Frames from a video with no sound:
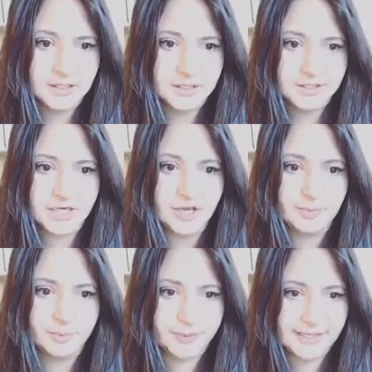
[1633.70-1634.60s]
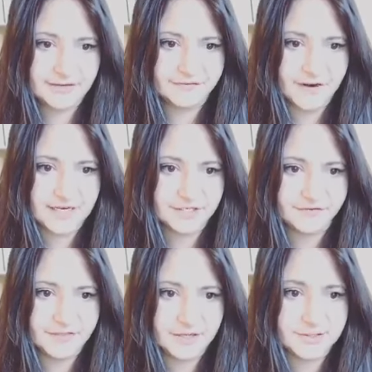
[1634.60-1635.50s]
Don't be afraid
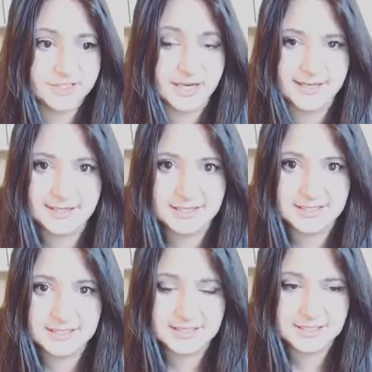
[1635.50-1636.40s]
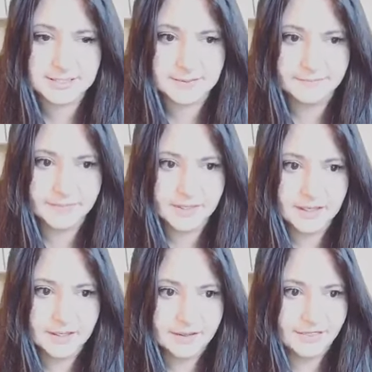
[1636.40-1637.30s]
of those Zionists.
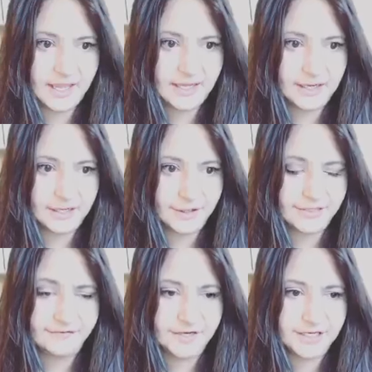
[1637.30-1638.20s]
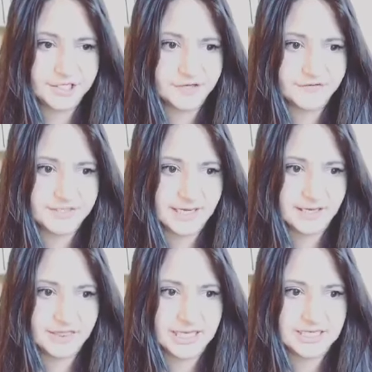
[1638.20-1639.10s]
They are on the verge of
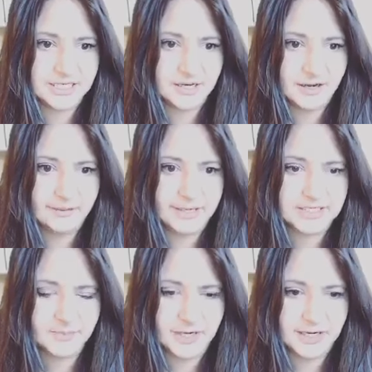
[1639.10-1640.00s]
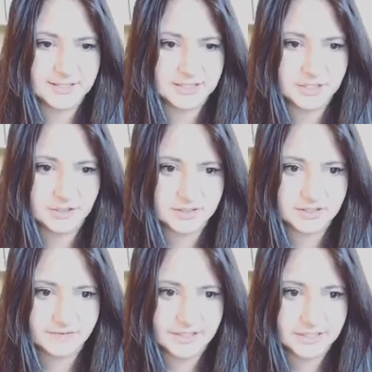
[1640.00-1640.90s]
death. Their time has passed. Do not
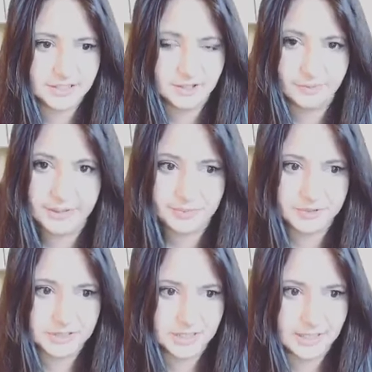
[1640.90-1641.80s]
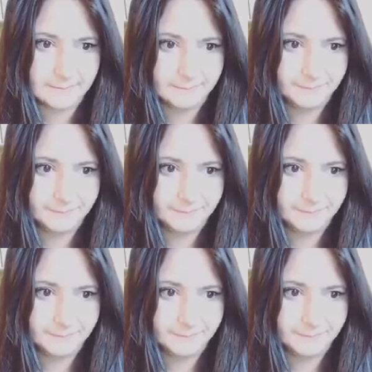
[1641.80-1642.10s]
surrender your people to them.